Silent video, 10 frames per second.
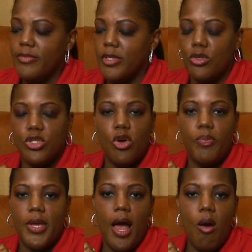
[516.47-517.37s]
A little
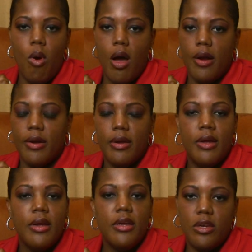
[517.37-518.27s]
soapy hot water,
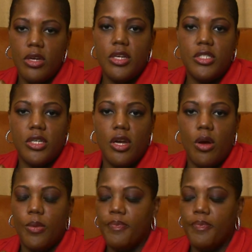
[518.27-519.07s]
you're good to go.